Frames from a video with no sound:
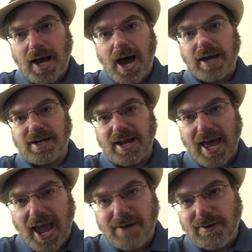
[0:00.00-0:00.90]
I did
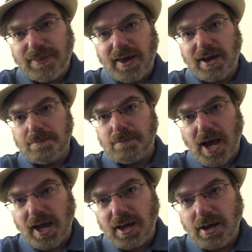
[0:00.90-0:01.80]
everything in
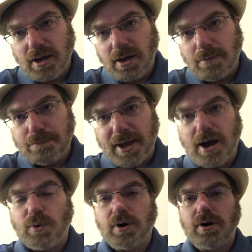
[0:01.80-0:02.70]
my
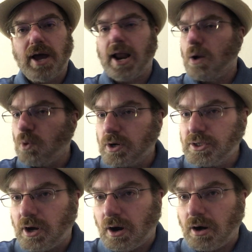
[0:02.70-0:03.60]
power, and I
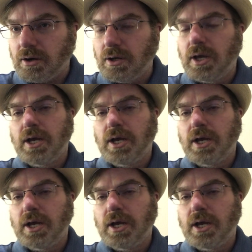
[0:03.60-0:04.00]
worked hard